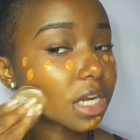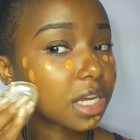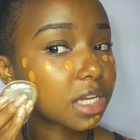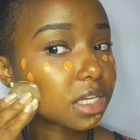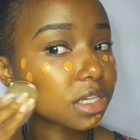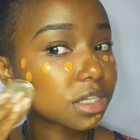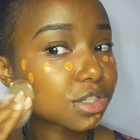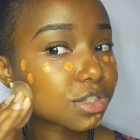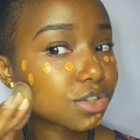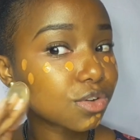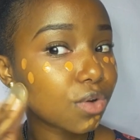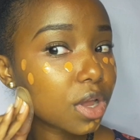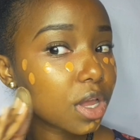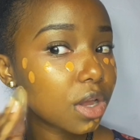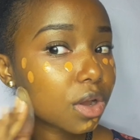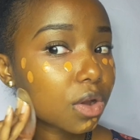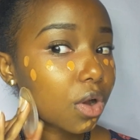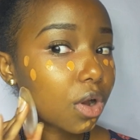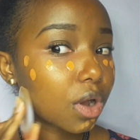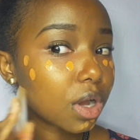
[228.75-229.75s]
Like, it's
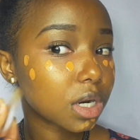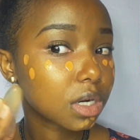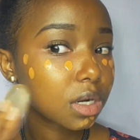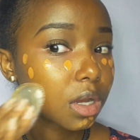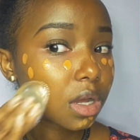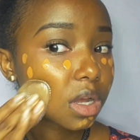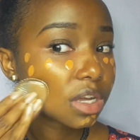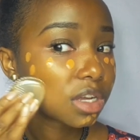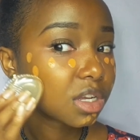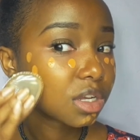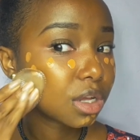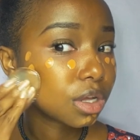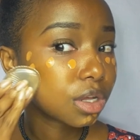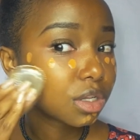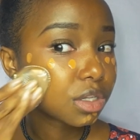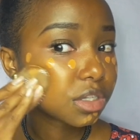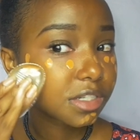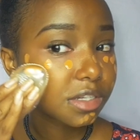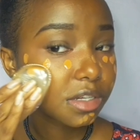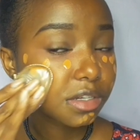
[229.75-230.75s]
going on
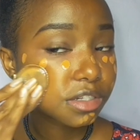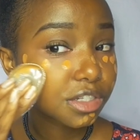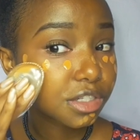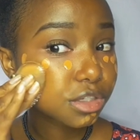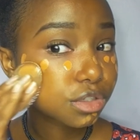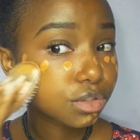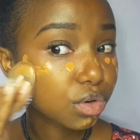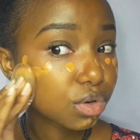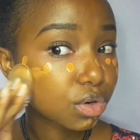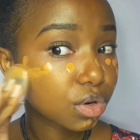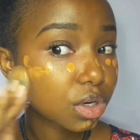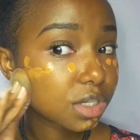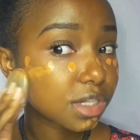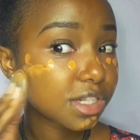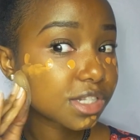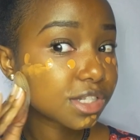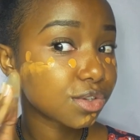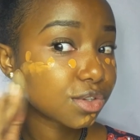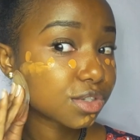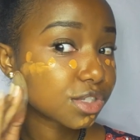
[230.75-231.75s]
so
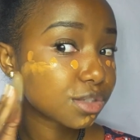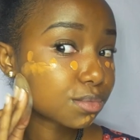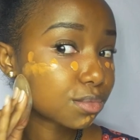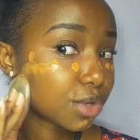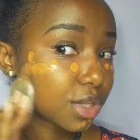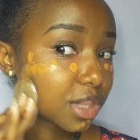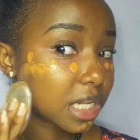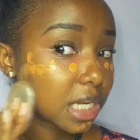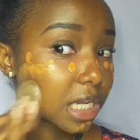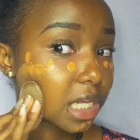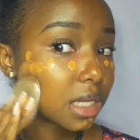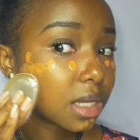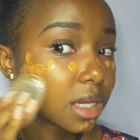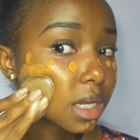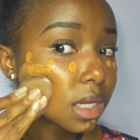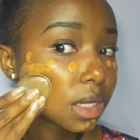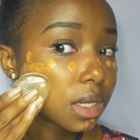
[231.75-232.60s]
smoothly.